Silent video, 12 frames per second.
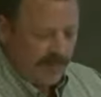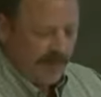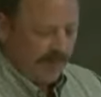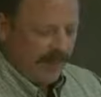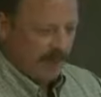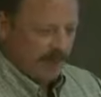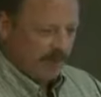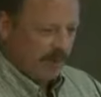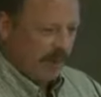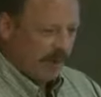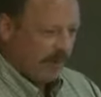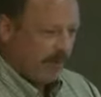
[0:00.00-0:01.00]
And that was
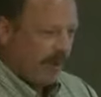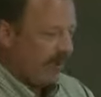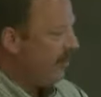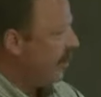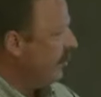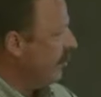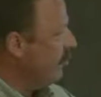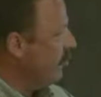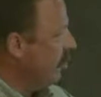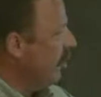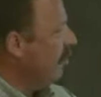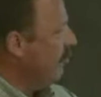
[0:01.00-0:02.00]
really the big thing that
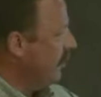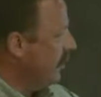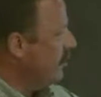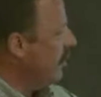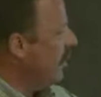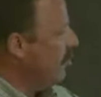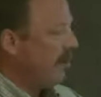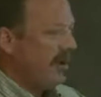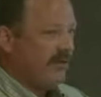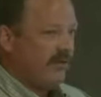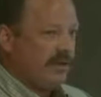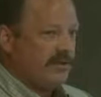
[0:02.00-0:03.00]
drove the entire
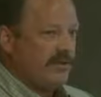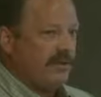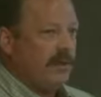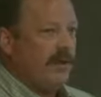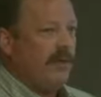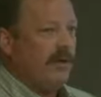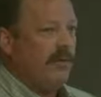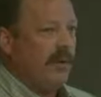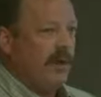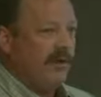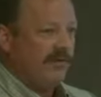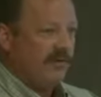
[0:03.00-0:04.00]
process through here
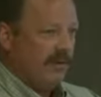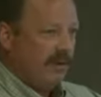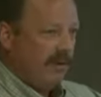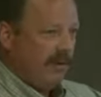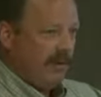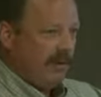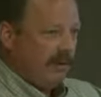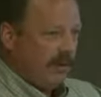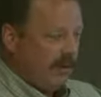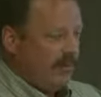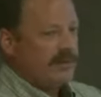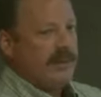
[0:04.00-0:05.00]
was
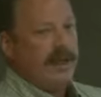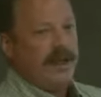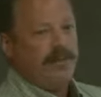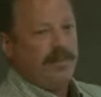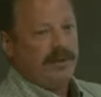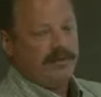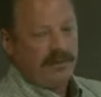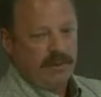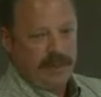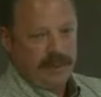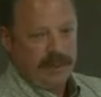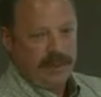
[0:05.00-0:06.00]
it was happened
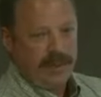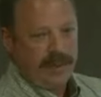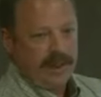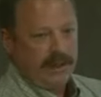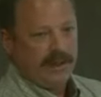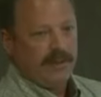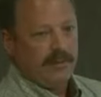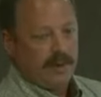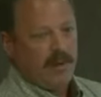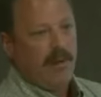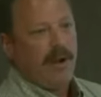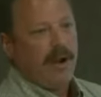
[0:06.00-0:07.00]
quickly, and it didn't
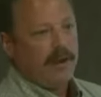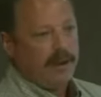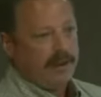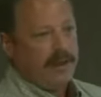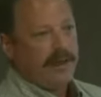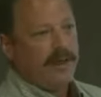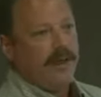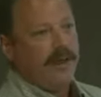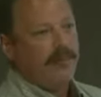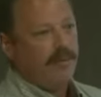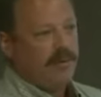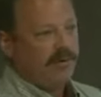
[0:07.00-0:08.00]
require a
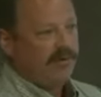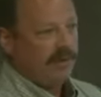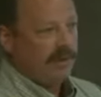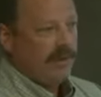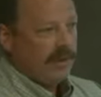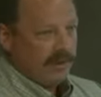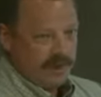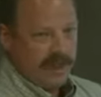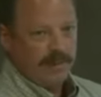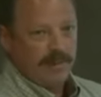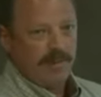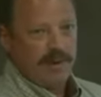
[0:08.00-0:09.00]
dedicated person to
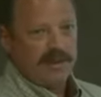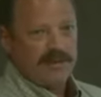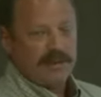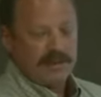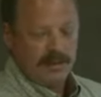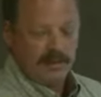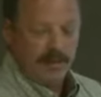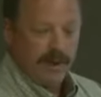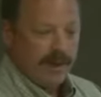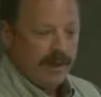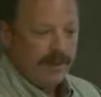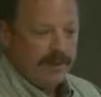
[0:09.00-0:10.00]
keep the process up and
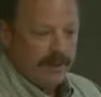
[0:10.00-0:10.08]
running.